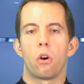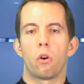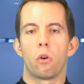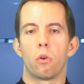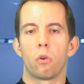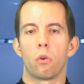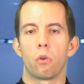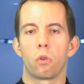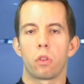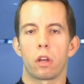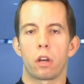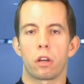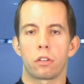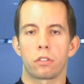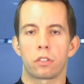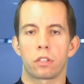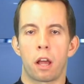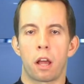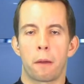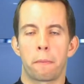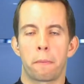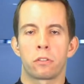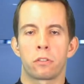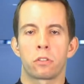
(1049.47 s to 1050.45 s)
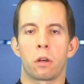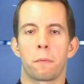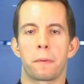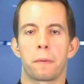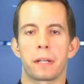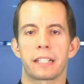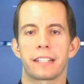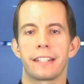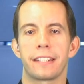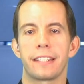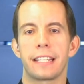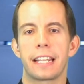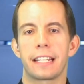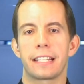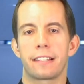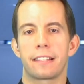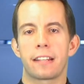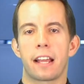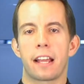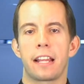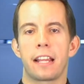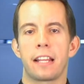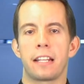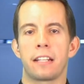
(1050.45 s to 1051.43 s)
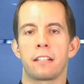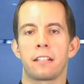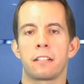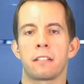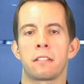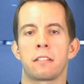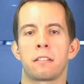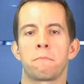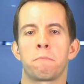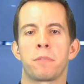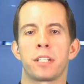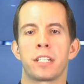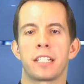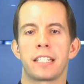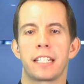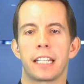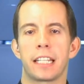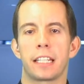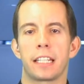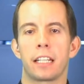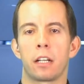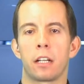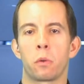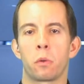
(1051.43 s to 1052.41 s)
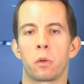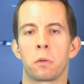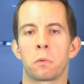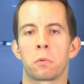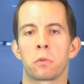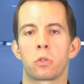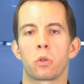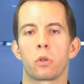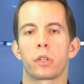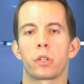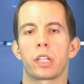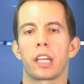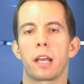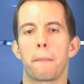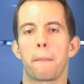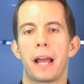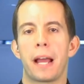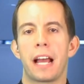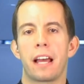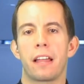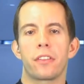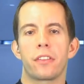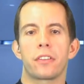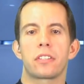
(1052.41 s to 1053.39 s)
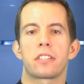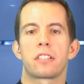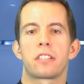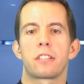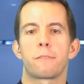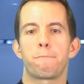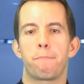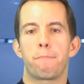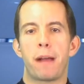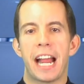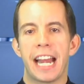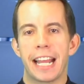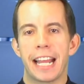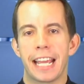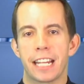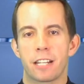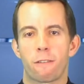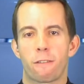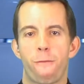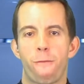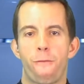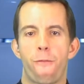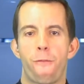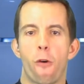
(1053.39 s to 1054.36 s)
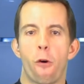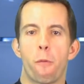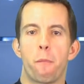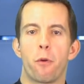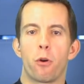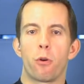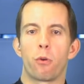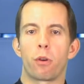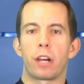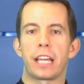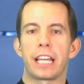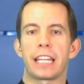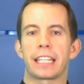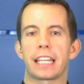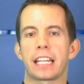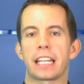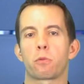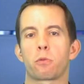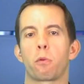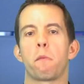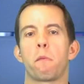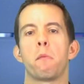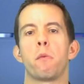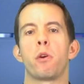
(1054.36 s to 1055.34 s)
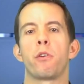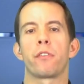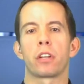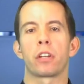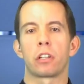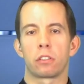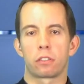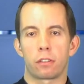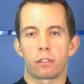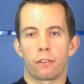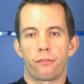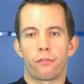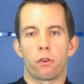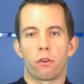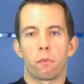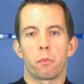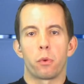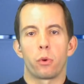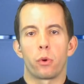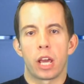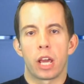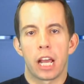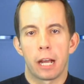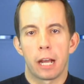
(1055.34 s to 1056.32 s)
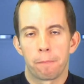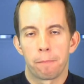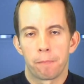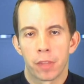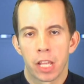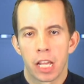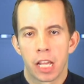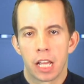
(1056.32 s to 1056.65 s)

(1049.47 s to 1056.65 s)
all those type of topics. And yesterday in particular, we were talking about the Spanish Football League. Yes, we're moving on to football now.